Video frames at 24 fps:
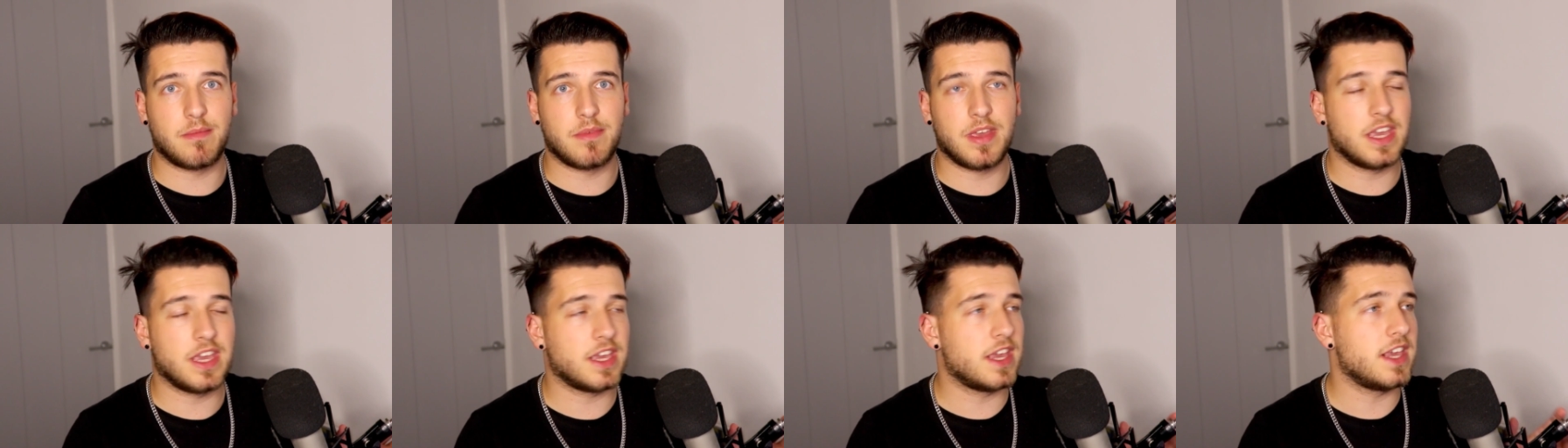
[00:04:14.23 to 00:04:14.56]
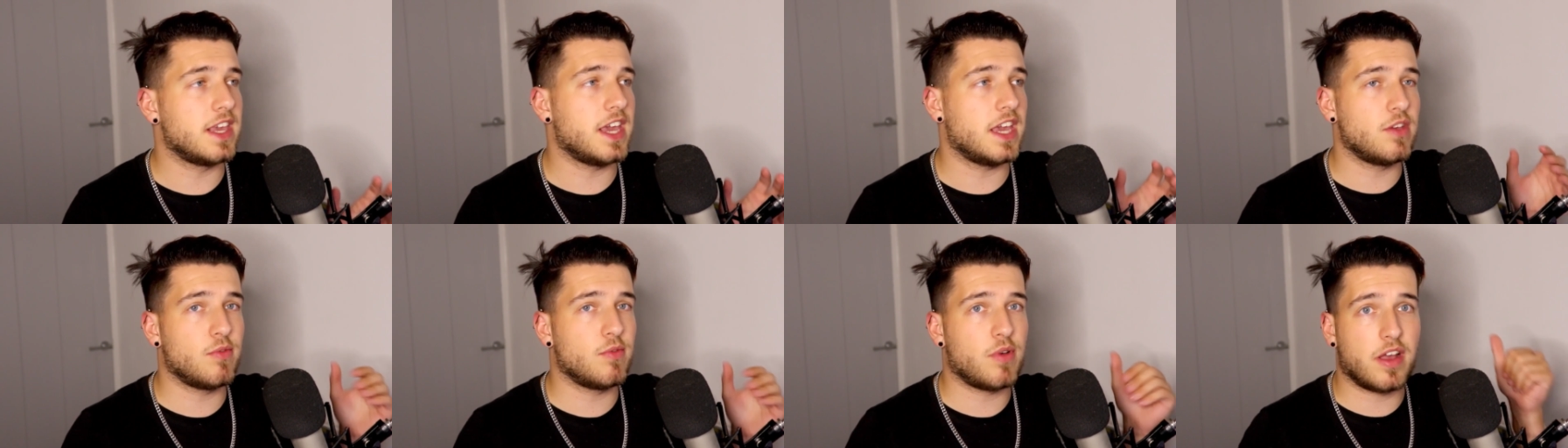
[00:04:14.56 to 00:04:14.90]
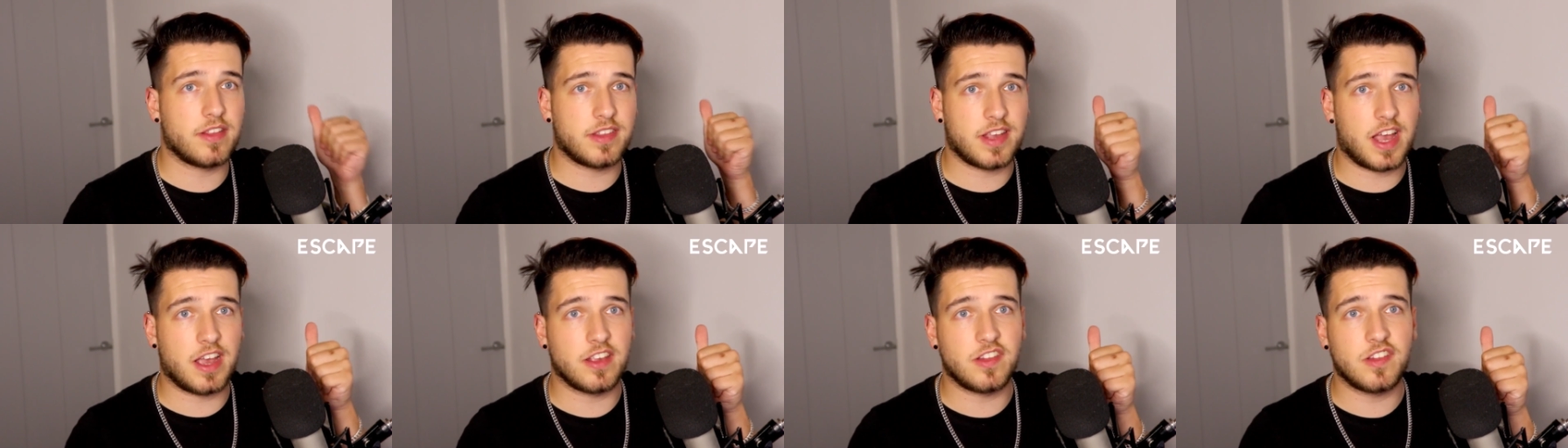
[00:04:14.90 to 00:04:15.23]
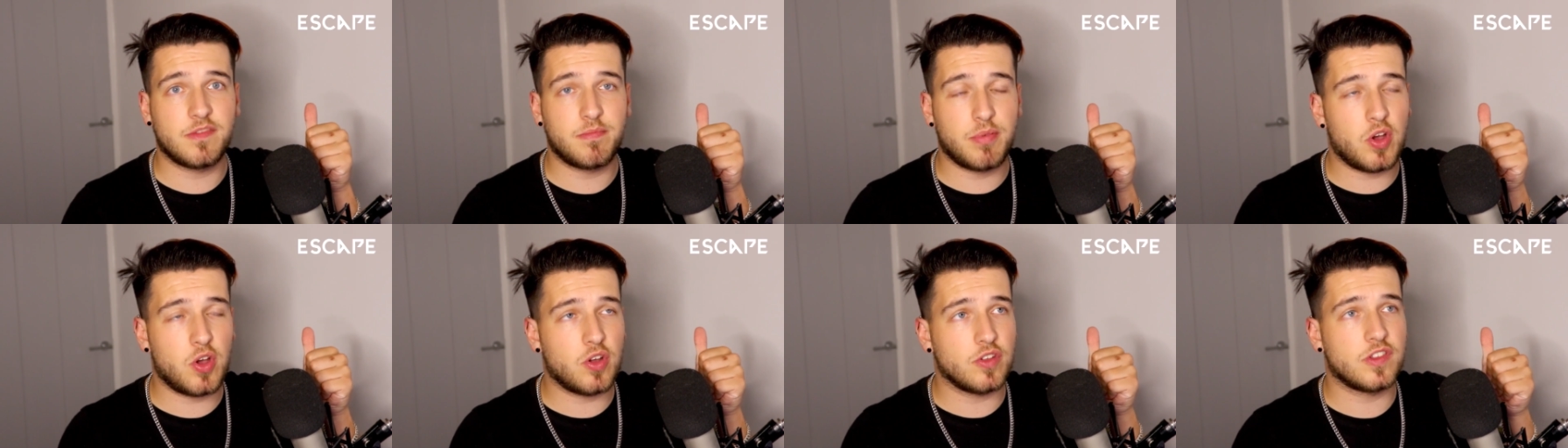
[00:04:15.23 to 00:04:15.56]
It can get you out of tight
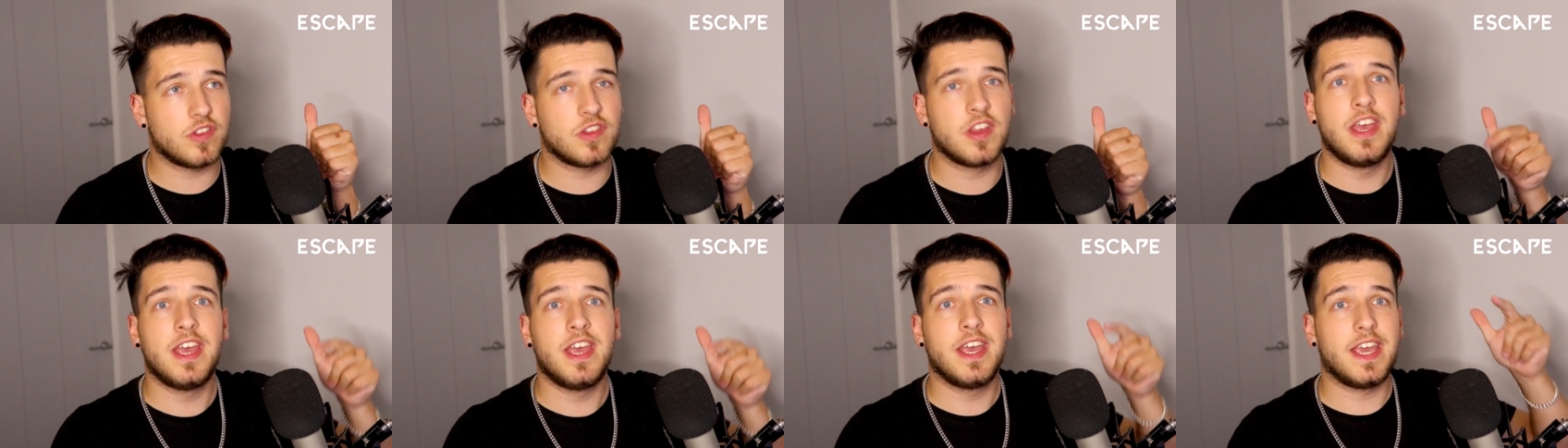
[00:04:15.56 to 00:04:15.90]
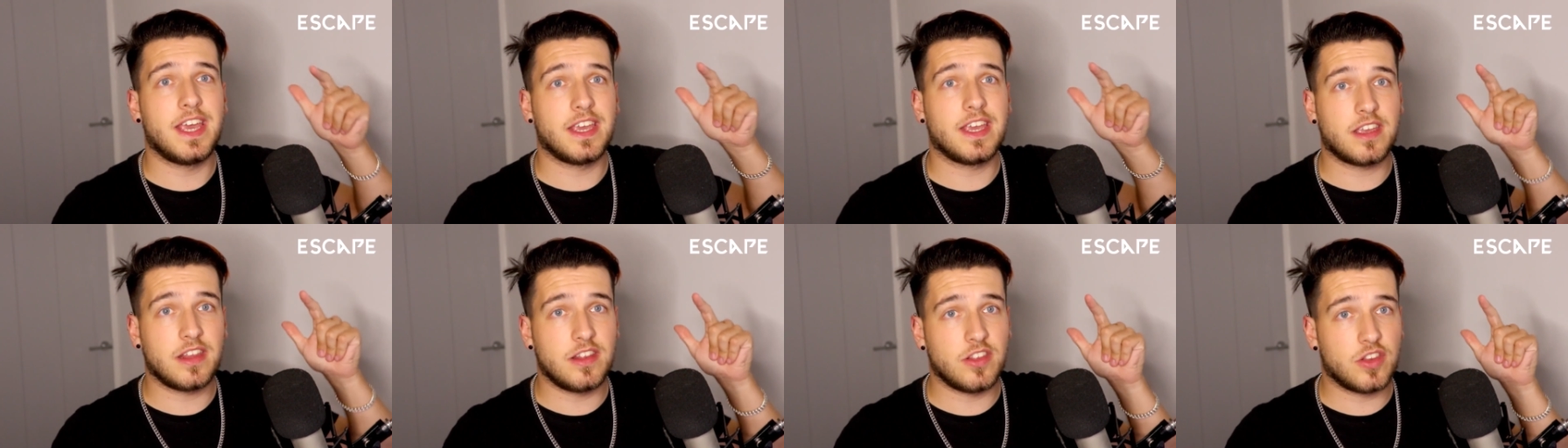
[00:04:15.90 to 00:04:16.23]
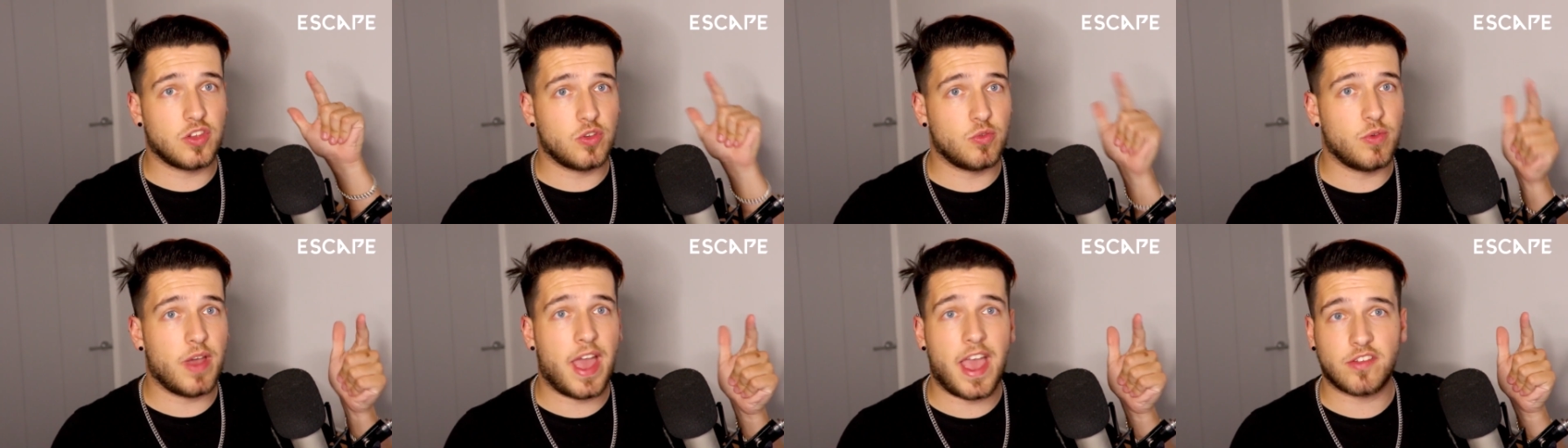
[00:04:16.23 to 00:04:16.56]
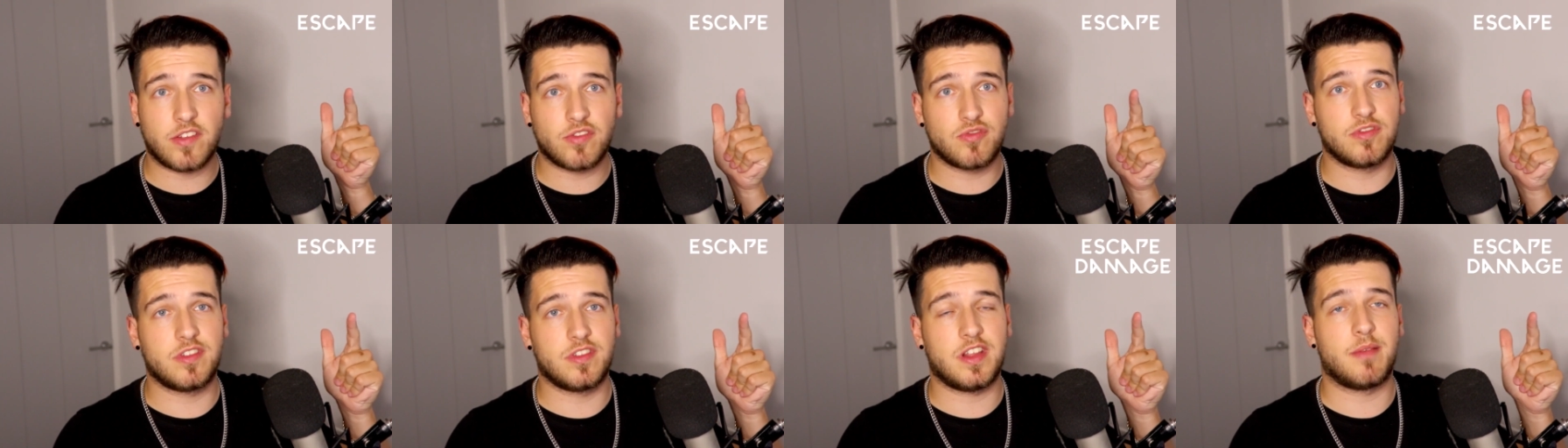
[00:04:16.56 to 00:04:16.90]
spots, it can do
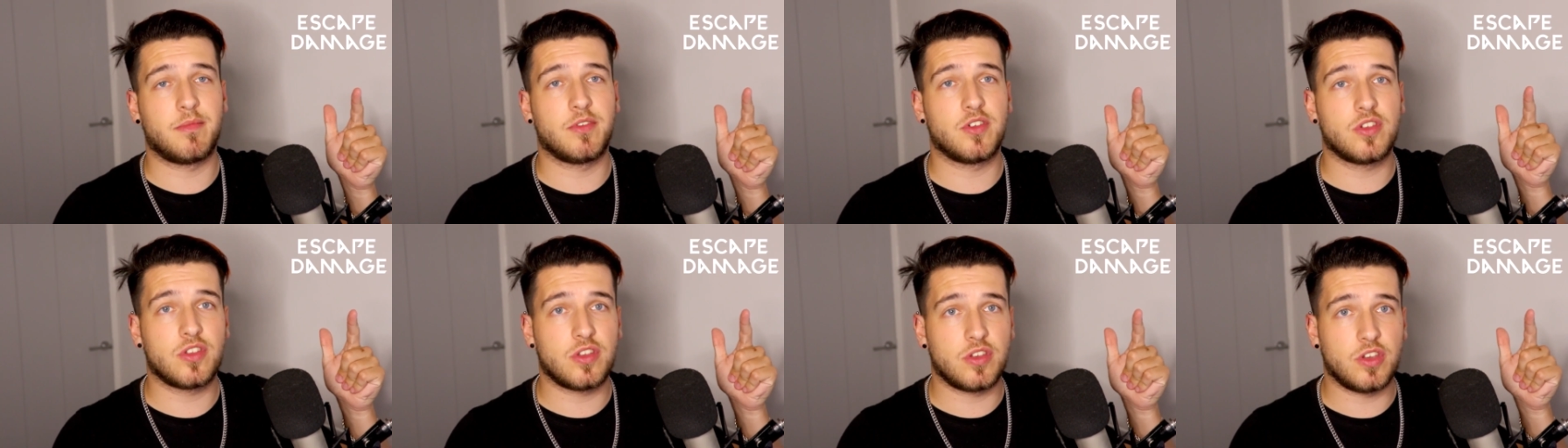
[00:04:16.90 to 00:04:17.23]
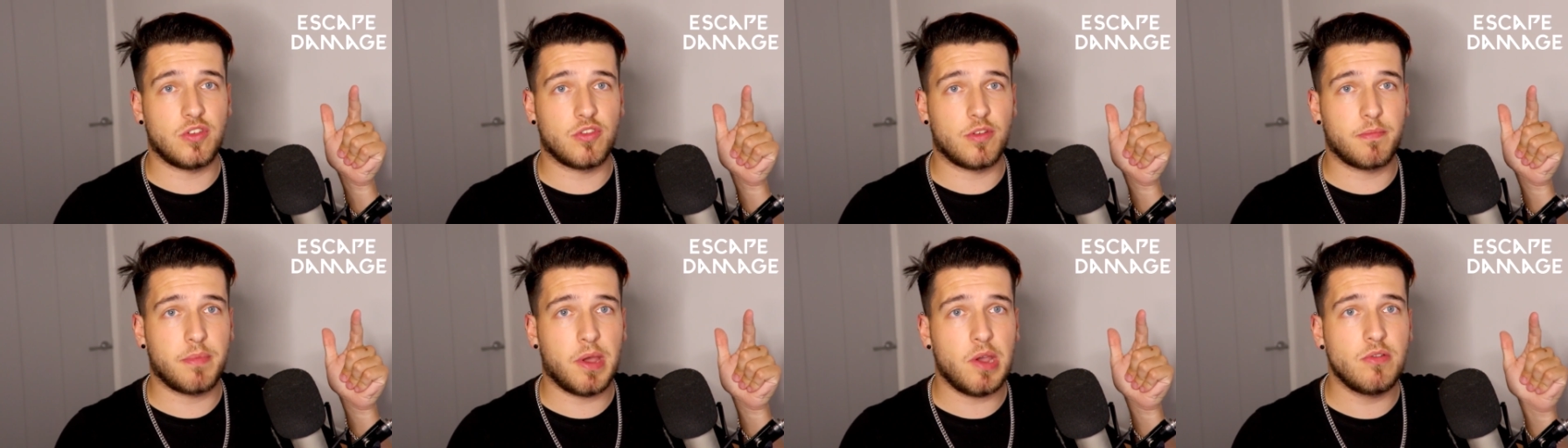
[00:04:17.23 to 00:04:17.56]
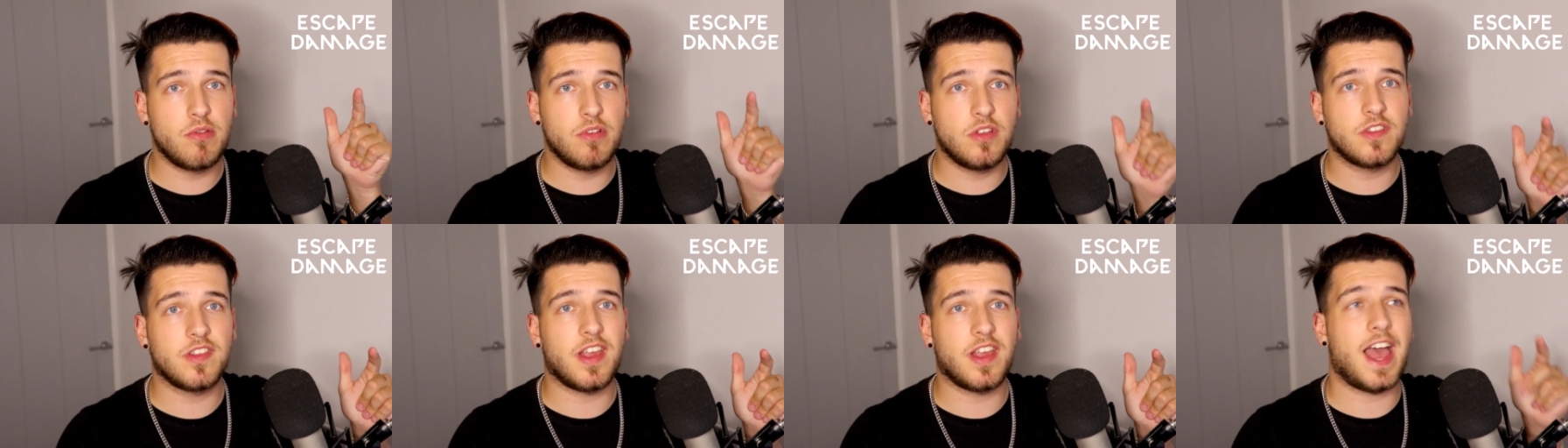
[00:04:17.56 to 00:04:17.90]
extra damage to your opponents,